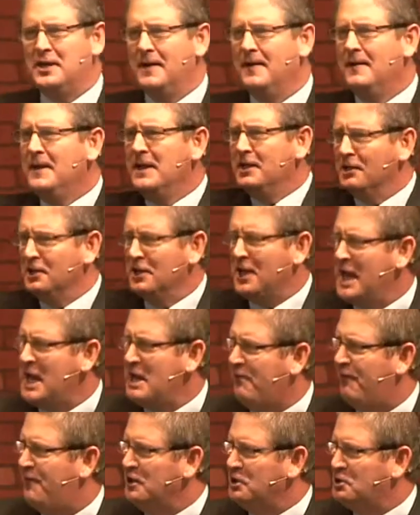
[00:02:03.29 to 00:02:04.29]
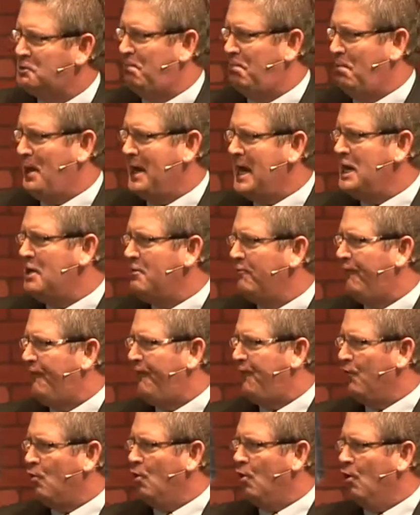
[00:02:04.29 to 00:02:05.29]
and life is
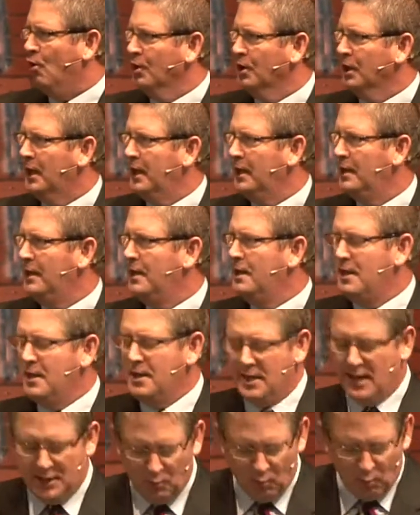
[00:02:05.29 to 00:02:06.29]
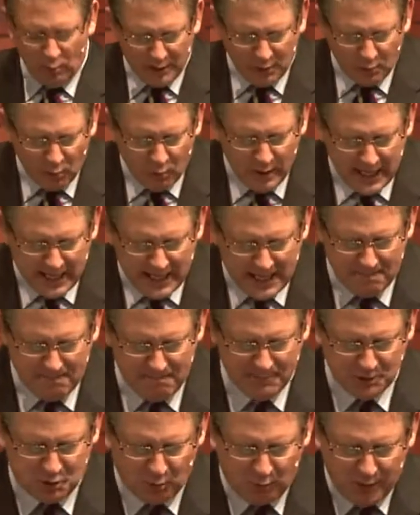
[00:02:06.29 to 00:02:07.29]
painful, and we
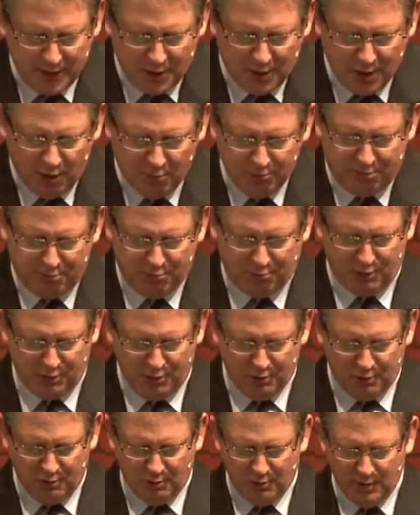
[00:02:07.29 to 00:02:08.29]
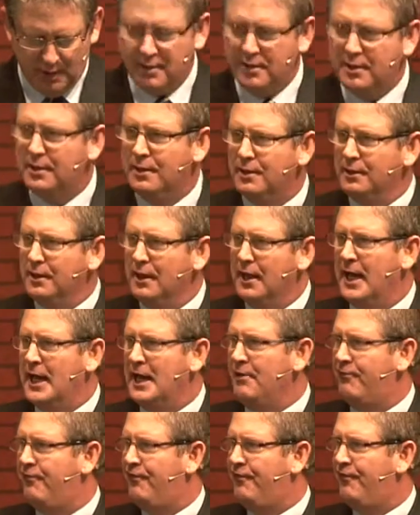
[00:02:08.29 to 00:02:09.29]
weep as we go through
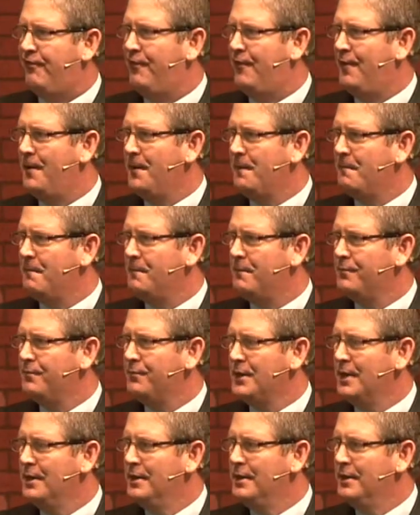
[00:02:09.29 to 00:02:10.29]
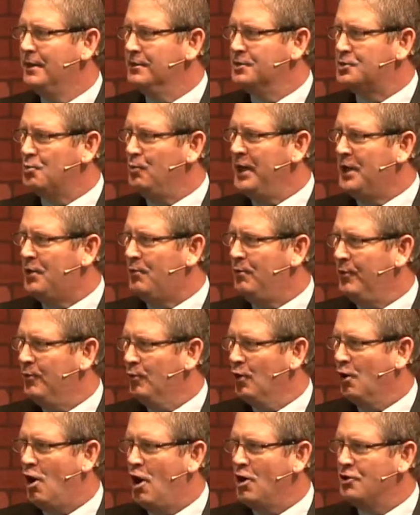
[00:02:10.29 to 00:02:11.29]
life. This week we
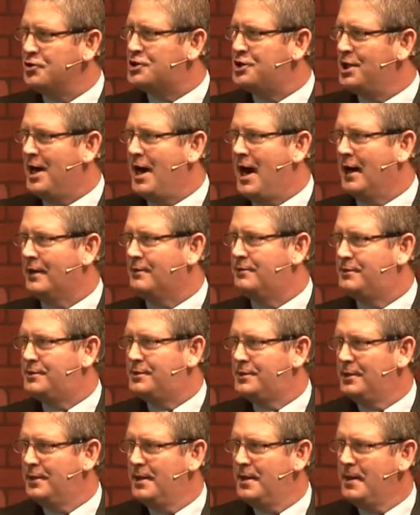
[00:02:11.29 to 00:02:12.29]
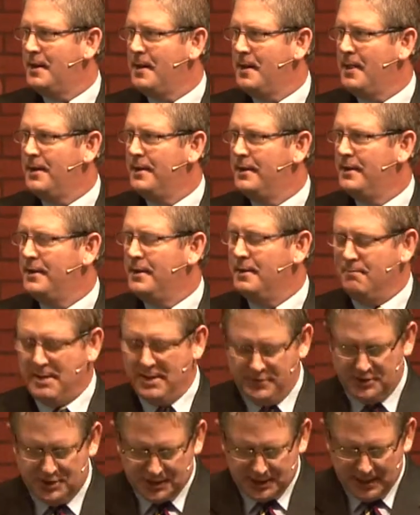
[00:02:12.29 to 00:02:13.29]
were all shocked
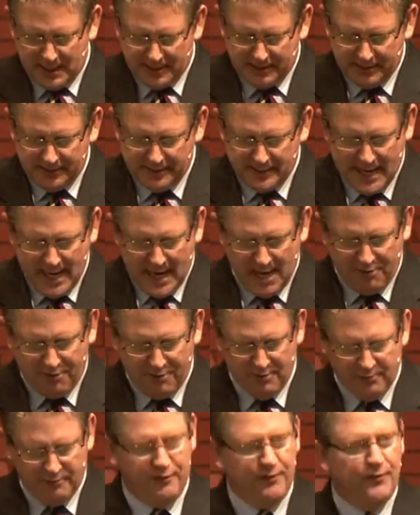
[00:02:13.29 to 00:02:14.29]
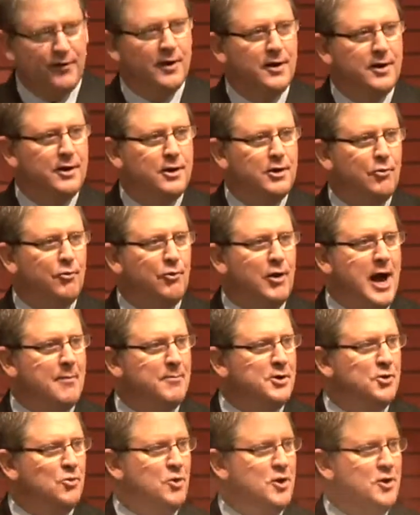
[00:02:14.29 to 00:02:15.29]
by the sudden death of
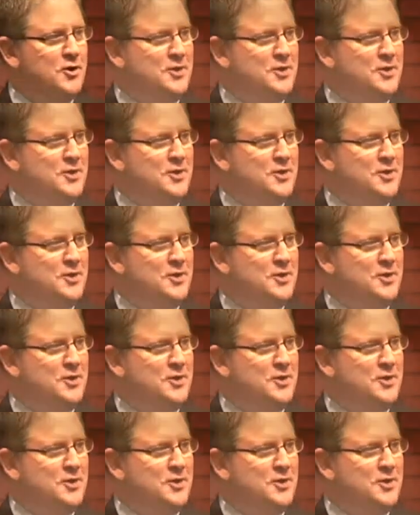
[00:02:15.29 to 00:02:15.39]
Robin